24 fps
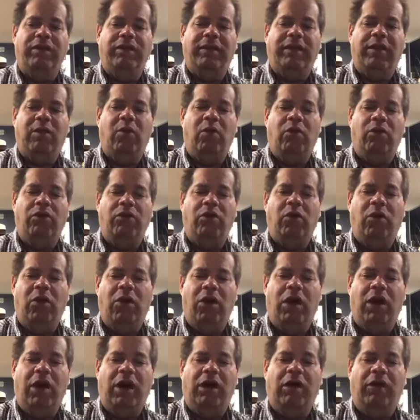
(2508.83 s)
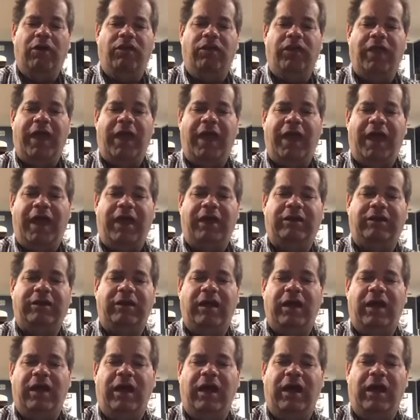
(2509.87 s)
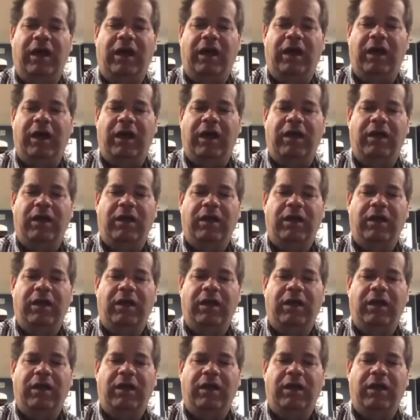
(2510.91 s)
th nor that, uh,